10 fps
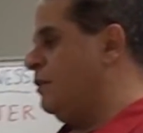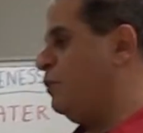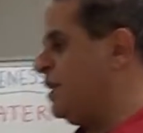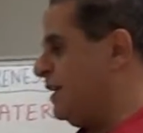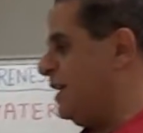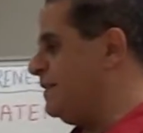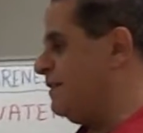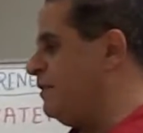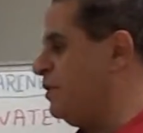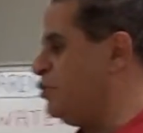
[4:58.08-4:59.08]
What
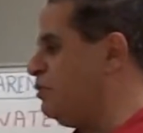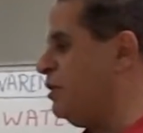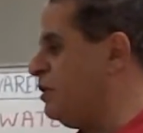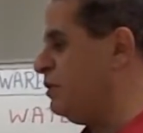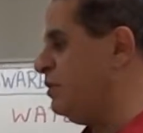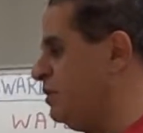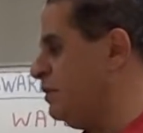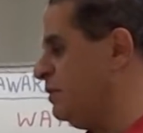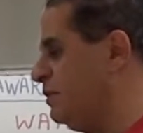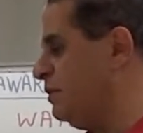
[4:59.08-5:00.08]
is the
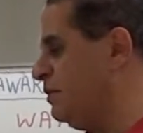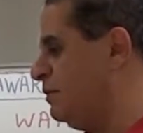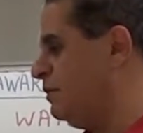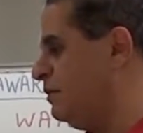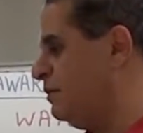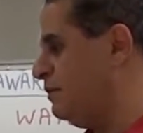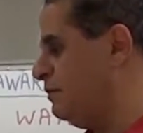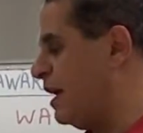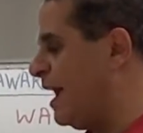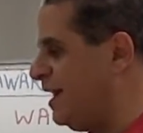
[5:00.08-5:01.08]
shared
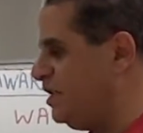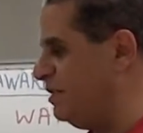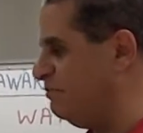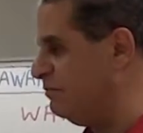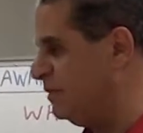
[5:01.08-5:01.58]
item